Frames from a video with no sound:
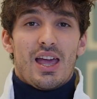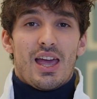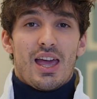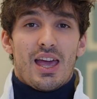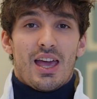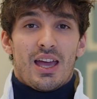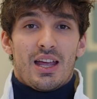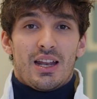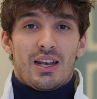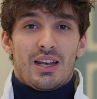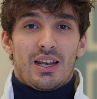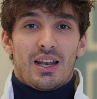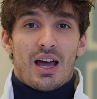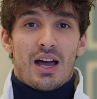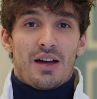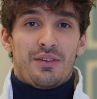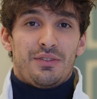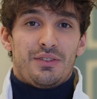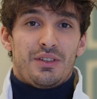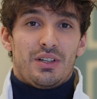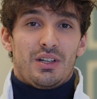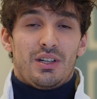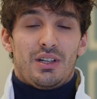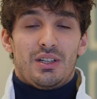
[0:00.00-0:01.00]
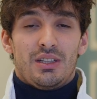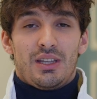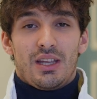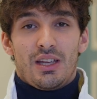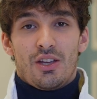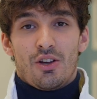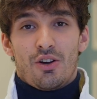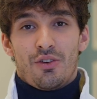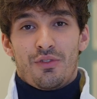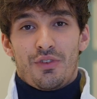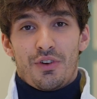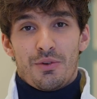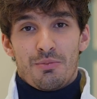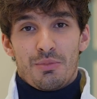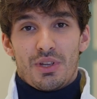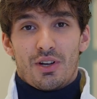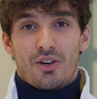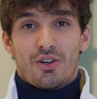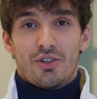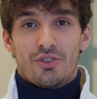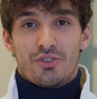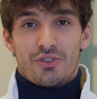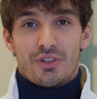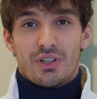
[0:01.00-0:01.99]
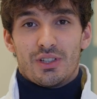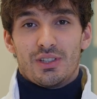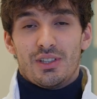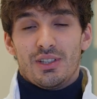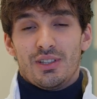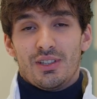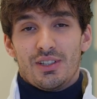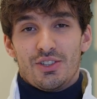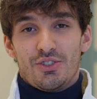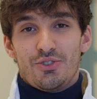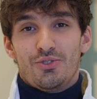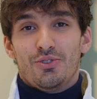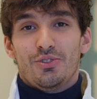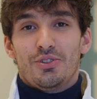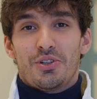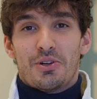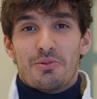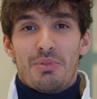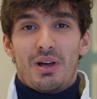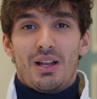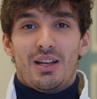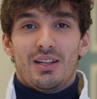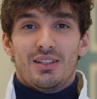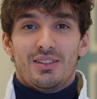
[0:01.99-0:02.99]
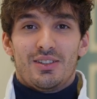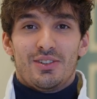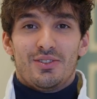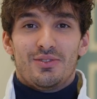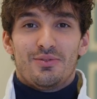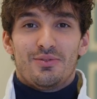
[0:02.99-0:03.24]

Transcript: and after they offered me a contract in the Stuttgart Ballet.